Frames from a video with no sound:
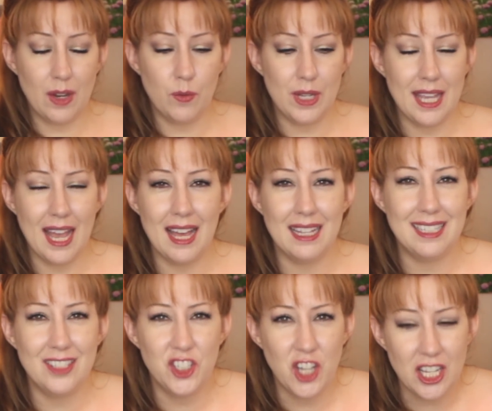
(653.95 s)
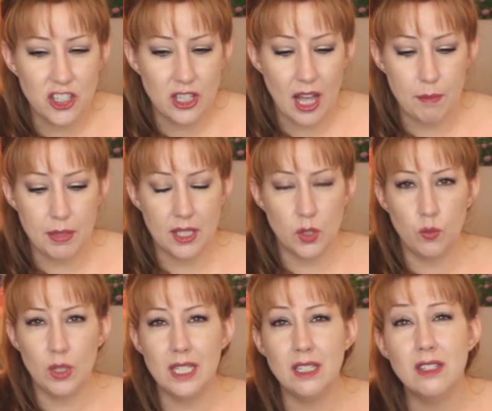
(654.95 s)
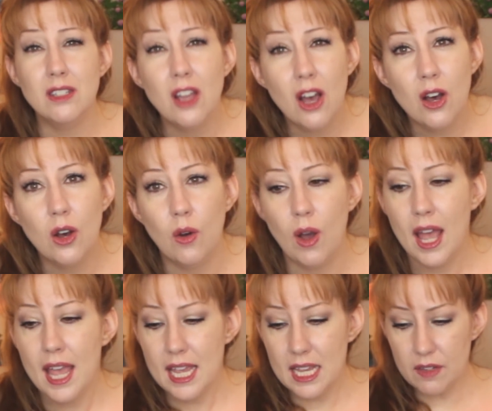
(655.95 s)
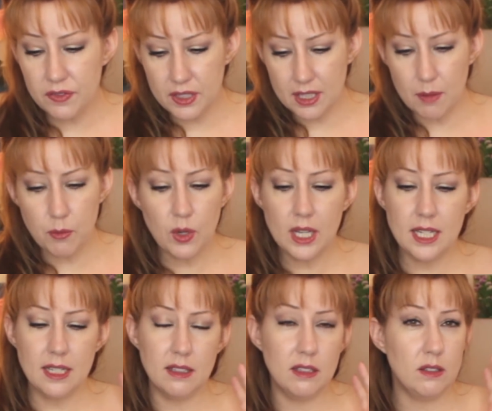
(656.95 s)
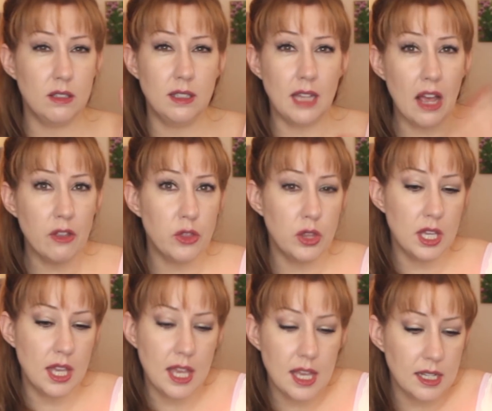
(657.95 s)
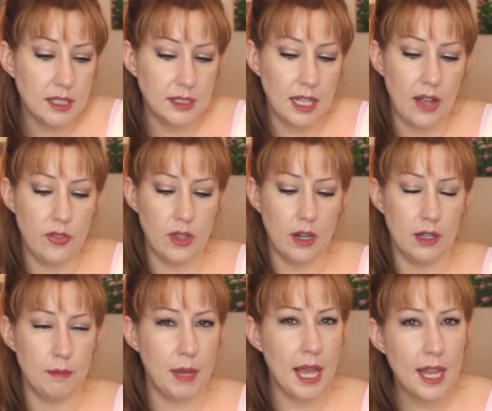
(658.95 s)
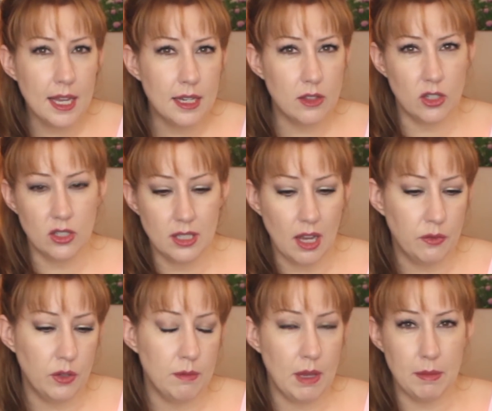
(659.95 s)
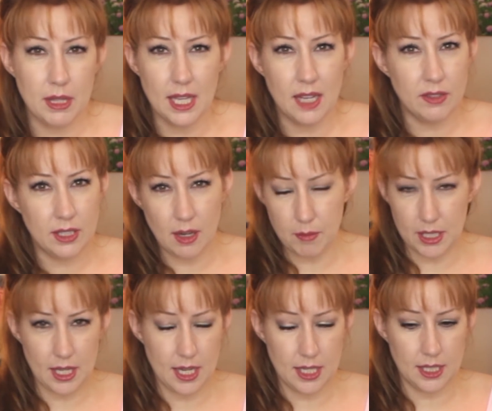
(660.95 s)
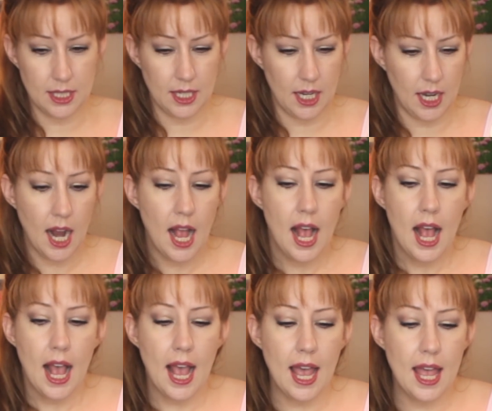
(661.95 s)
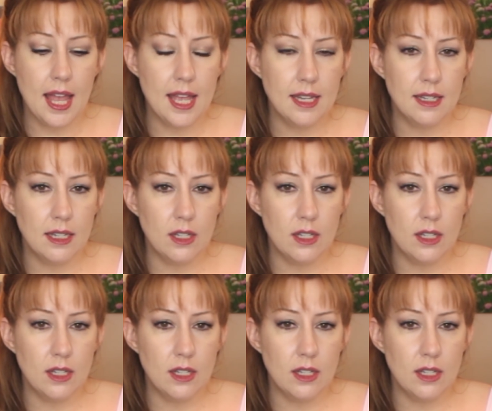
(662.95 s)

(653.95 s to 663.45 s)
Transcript: we can't judge that, because we know if someone is deathly ill and they're in pain and they're suffering, maybe they have stomach cancer, and